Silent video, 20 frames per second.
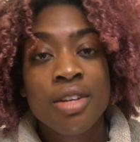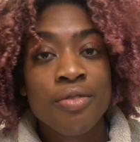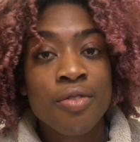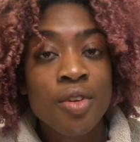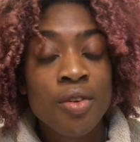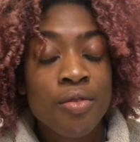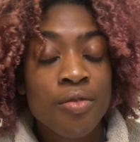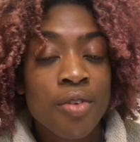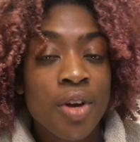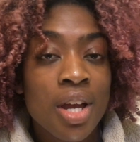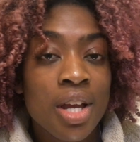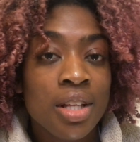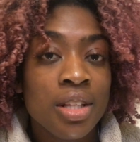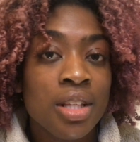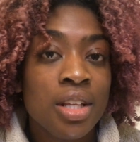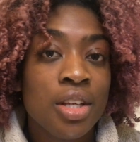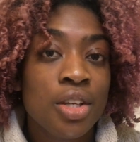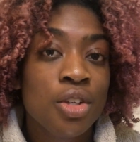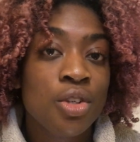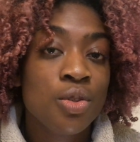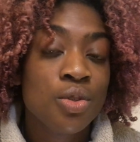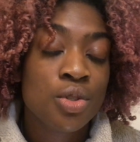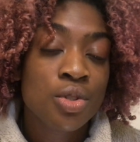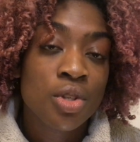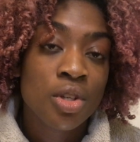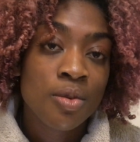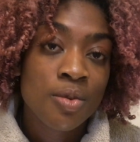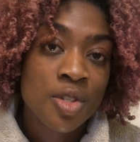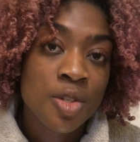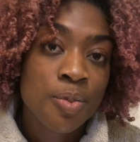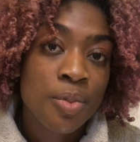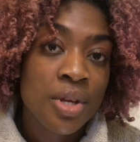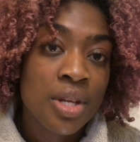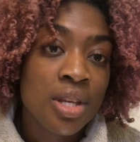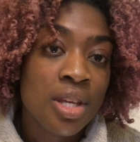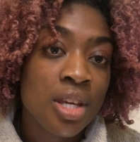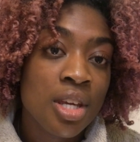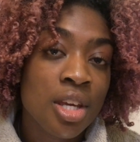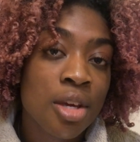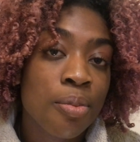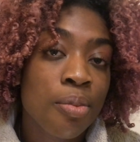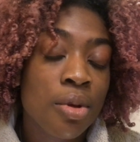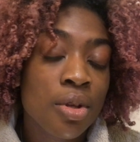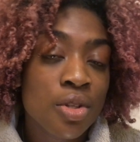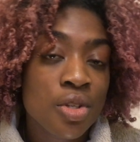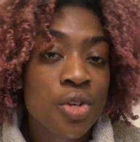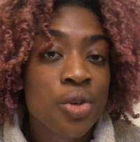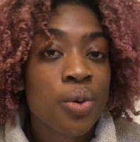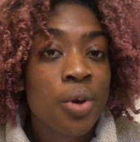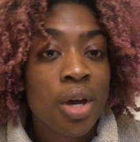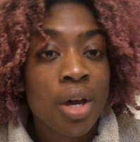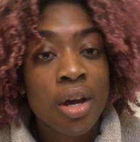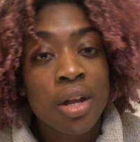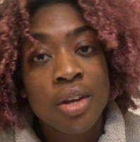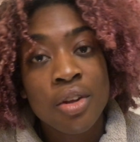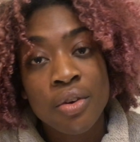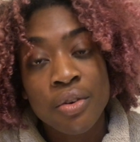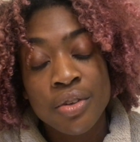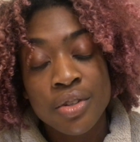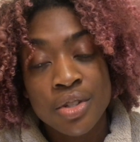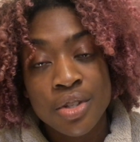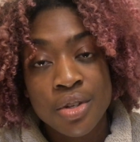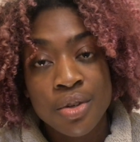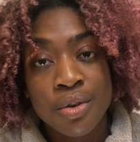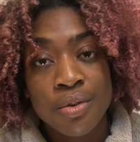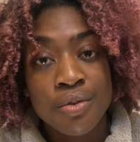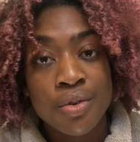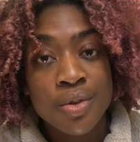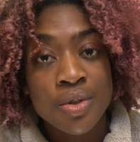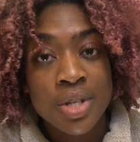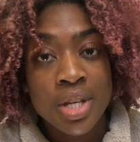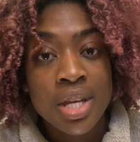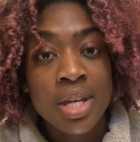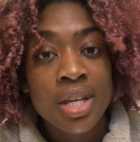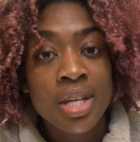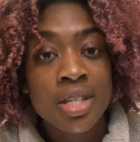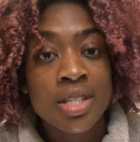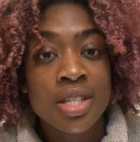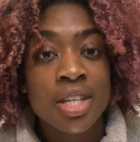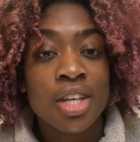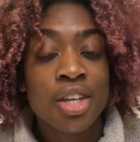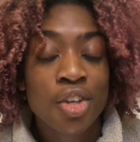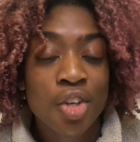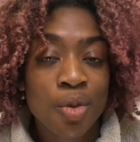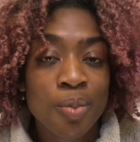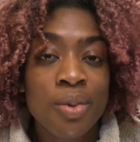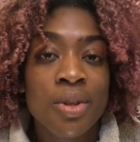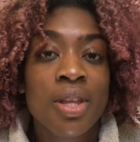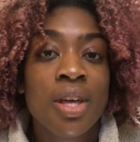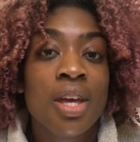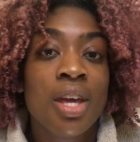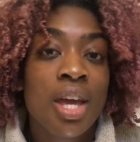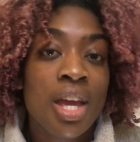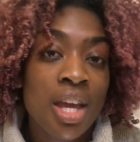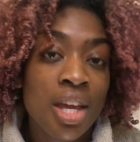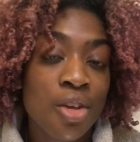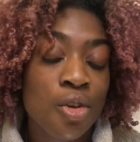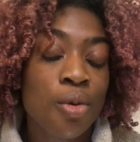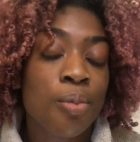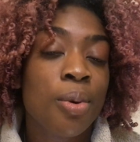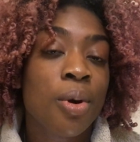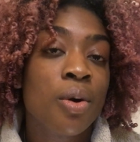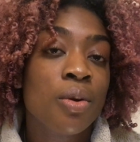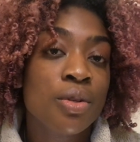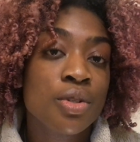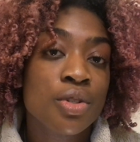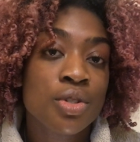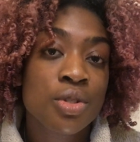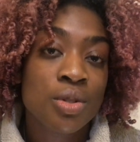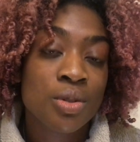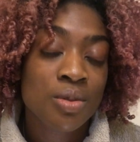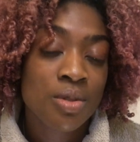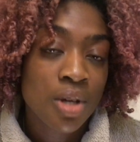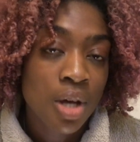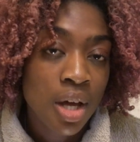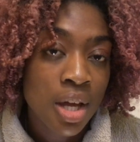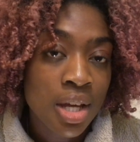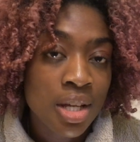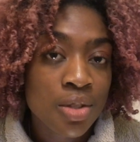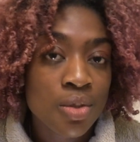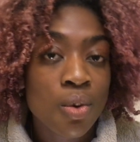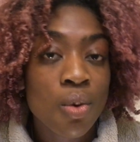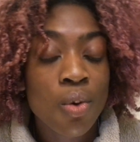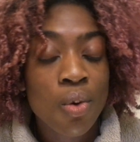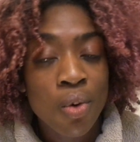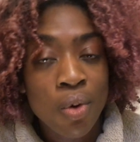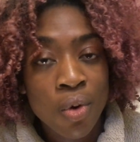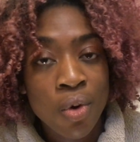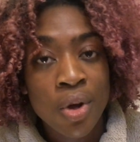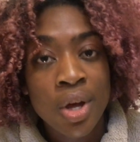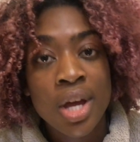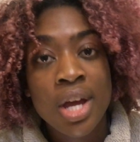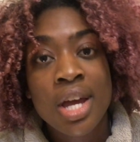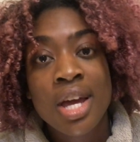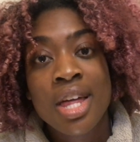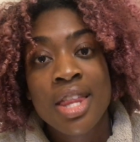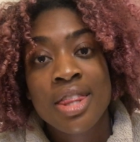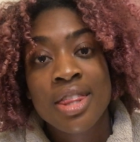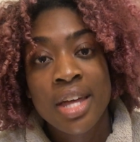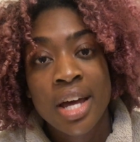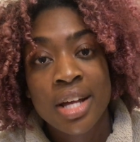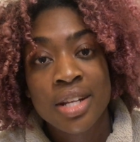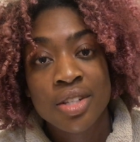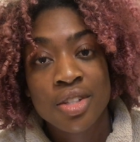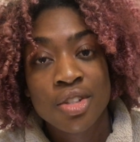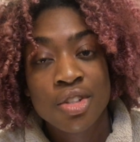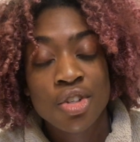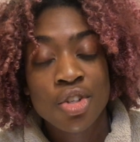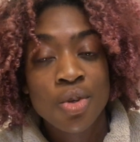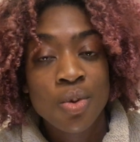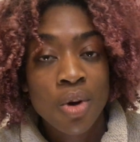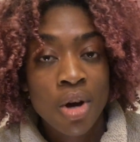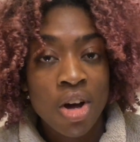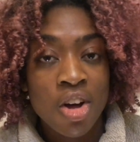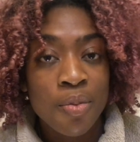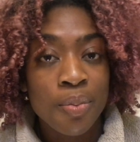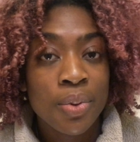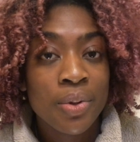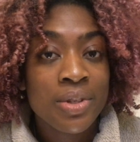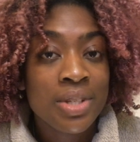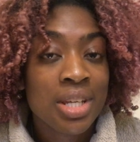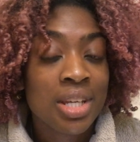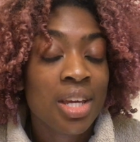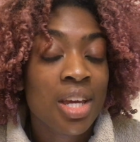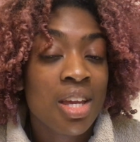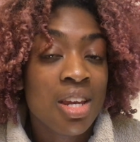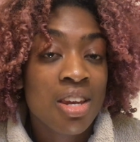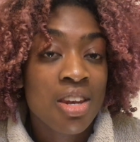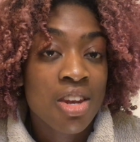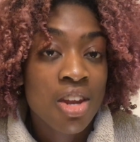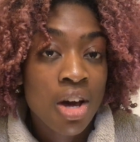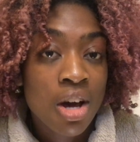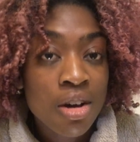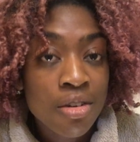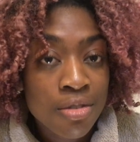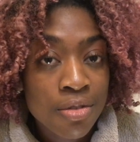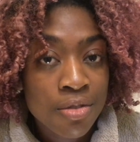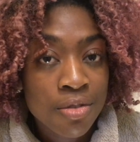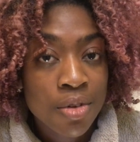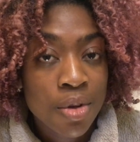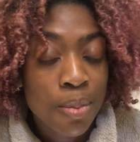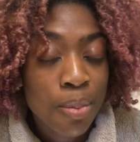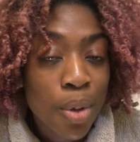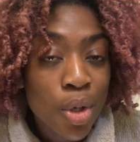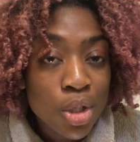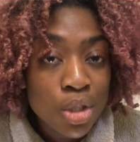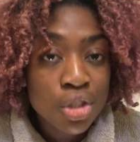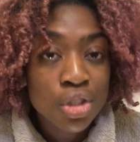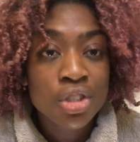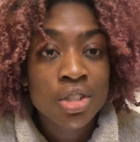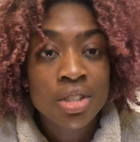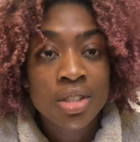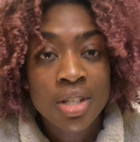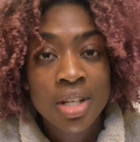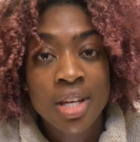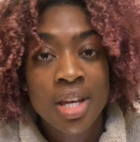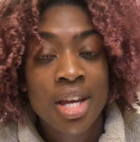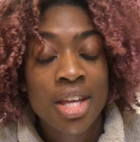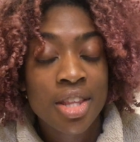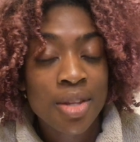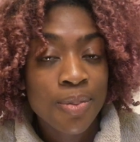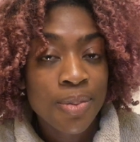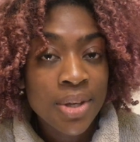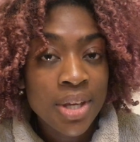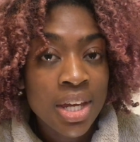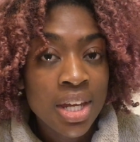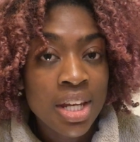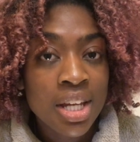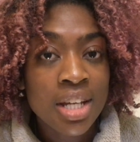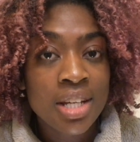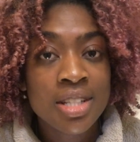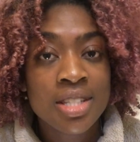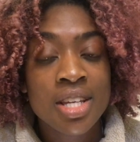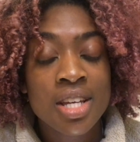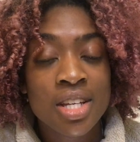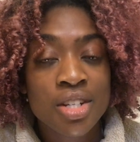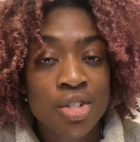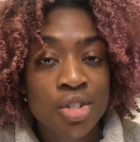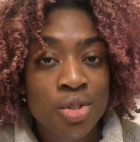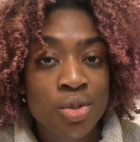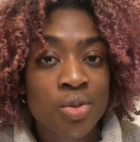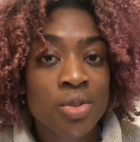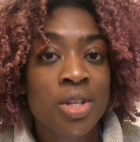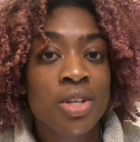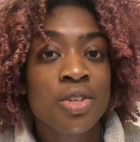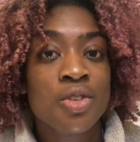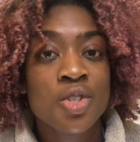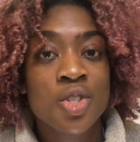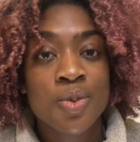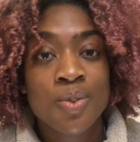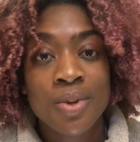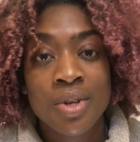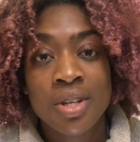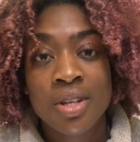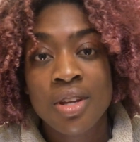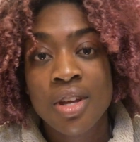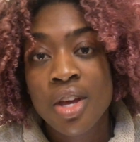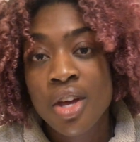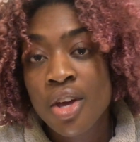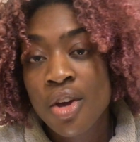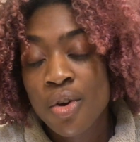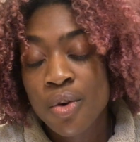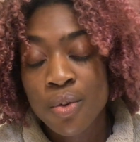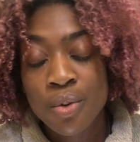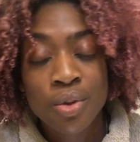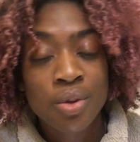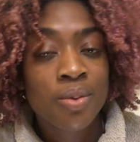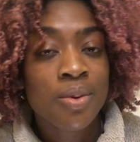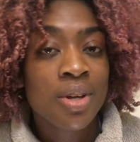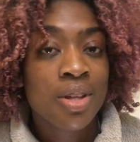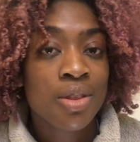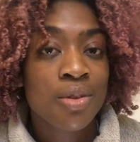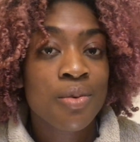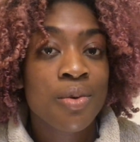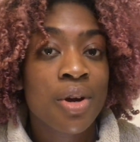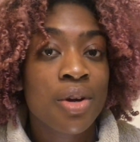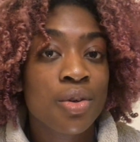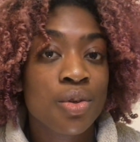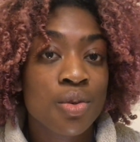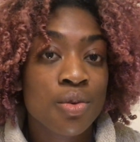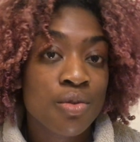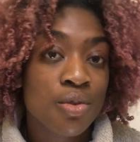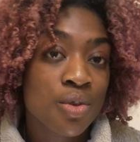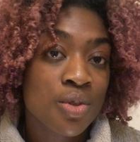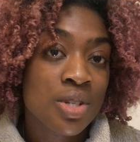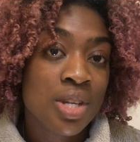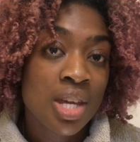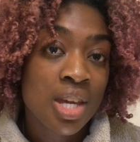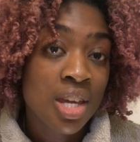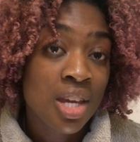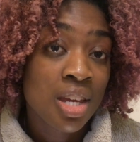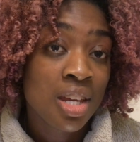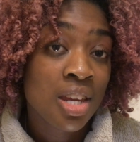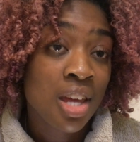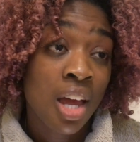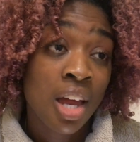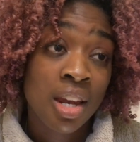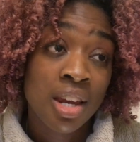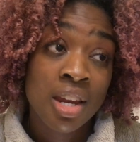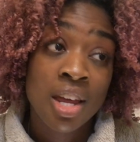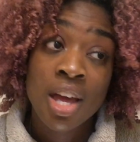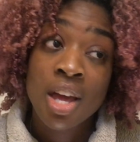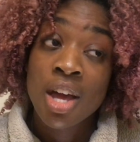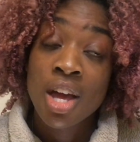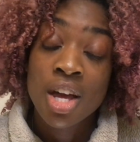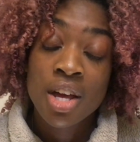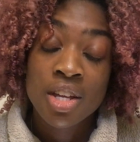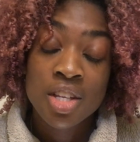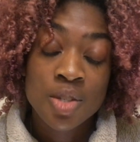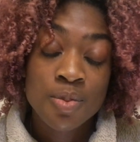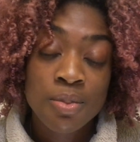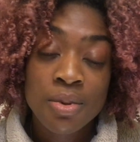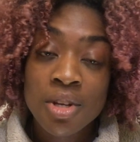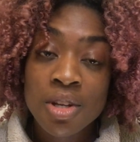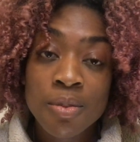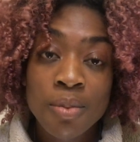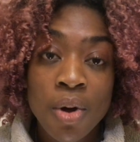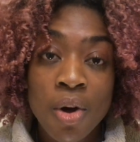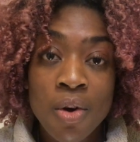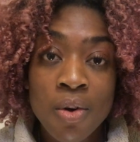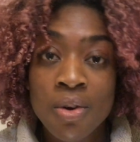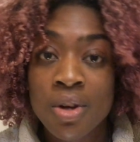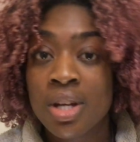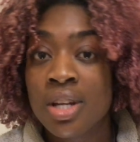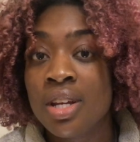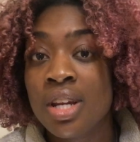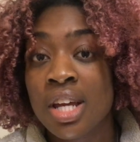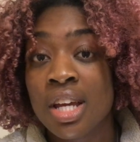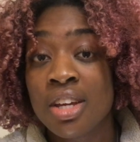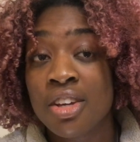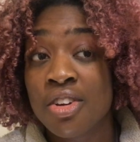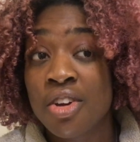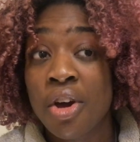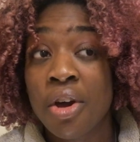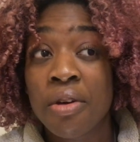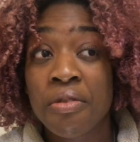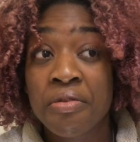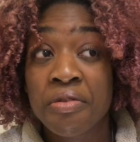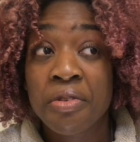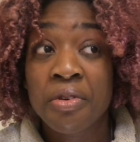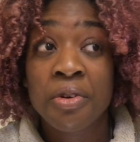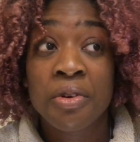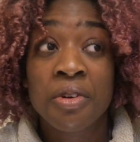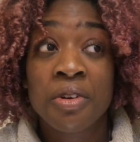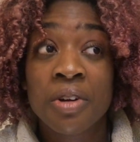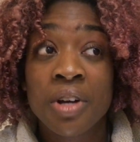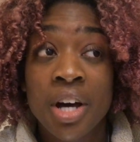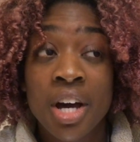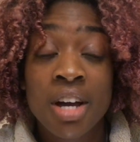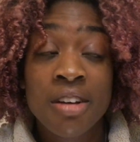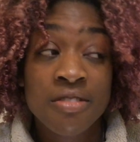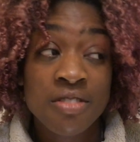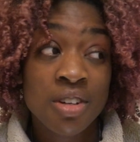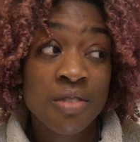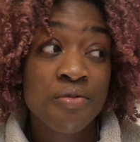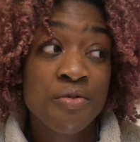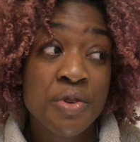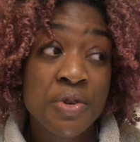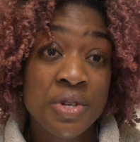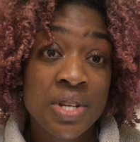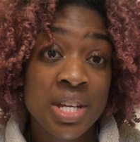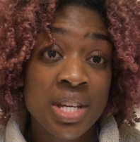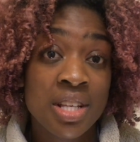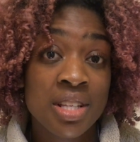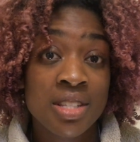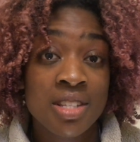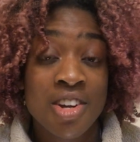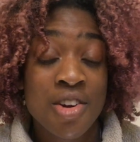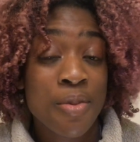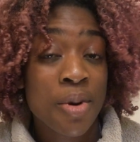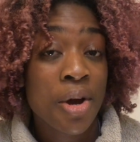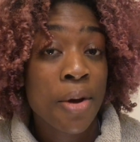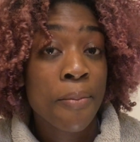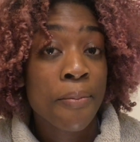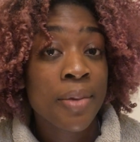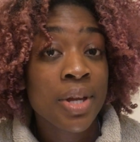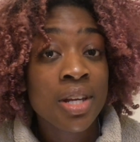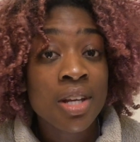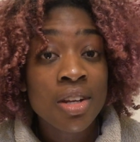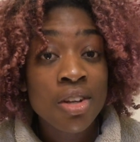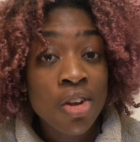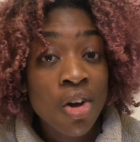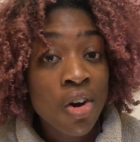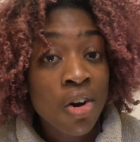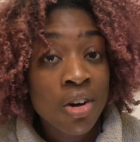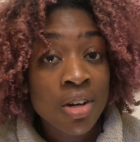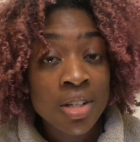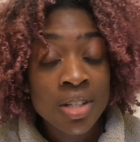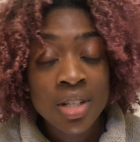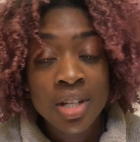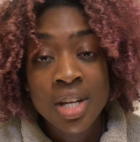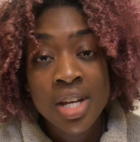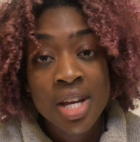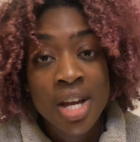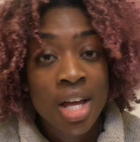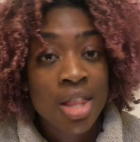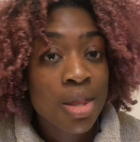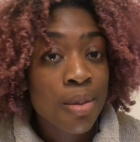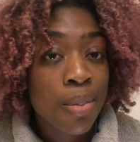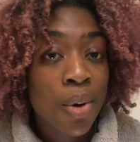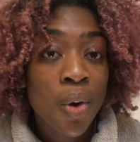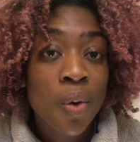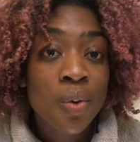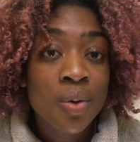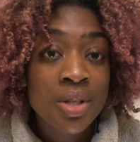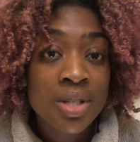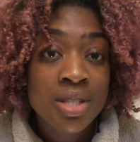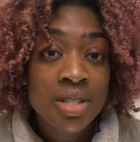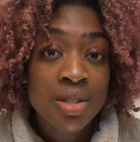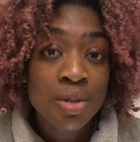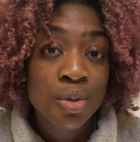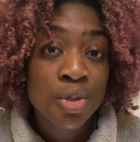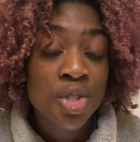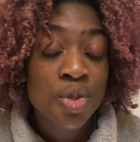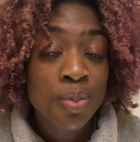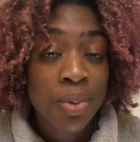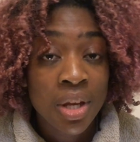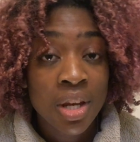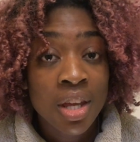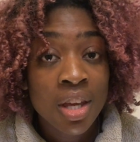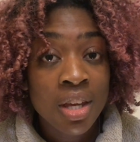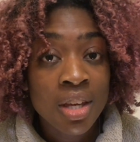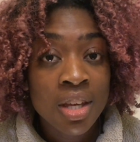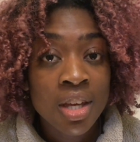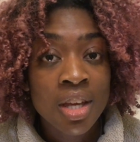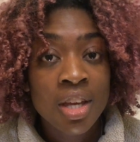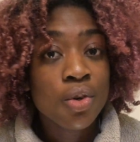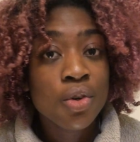If you find that you stop spinning a bit too early onto your routines, it could be that A, your pole is too tight, or that you aren't putting enough push at the beginning to ensure that you spin all the way throughout your routine. And a spinning pole can like go for, I've done routines that are about a minute long and the pole is still spinning.